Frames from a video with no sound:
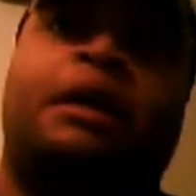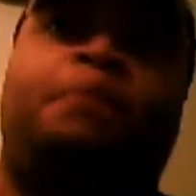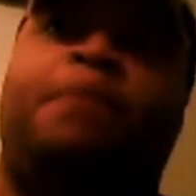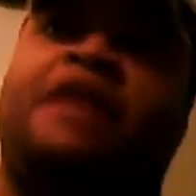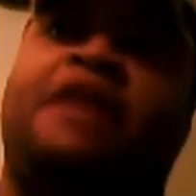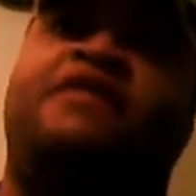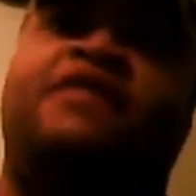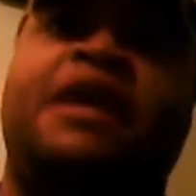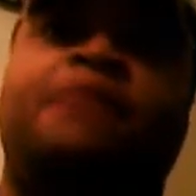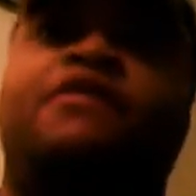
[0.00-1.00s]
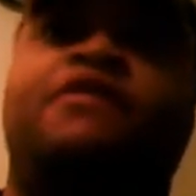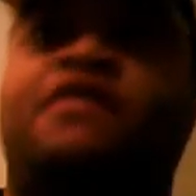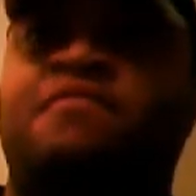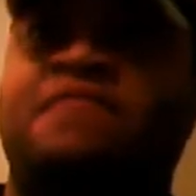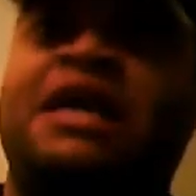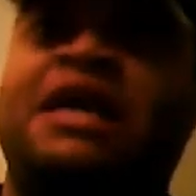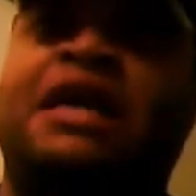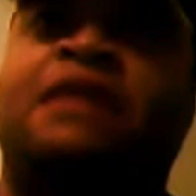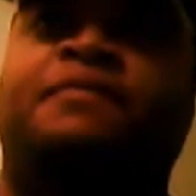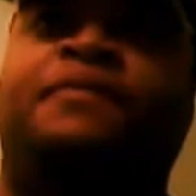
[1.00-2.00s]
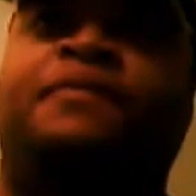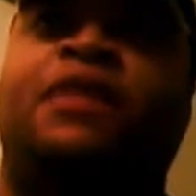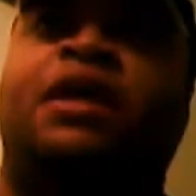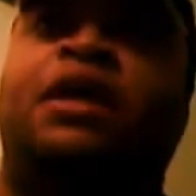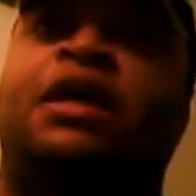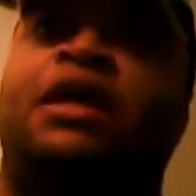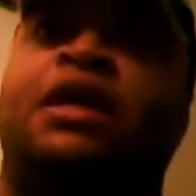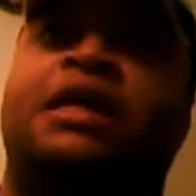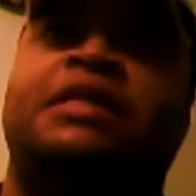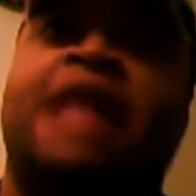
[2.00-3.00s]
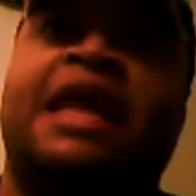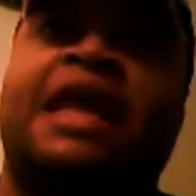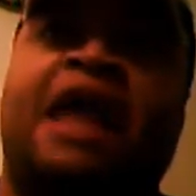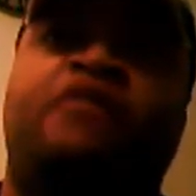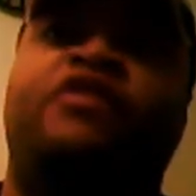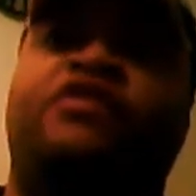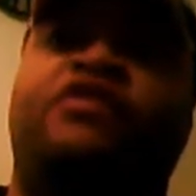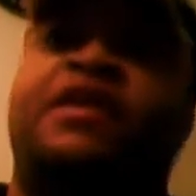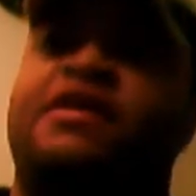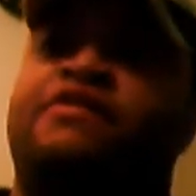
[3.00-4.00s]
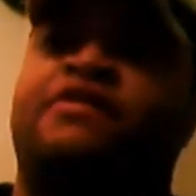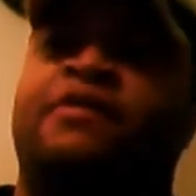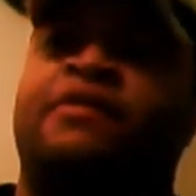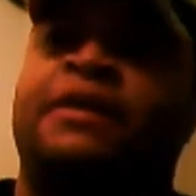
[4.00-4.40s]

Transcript: But it seems to me that ever since,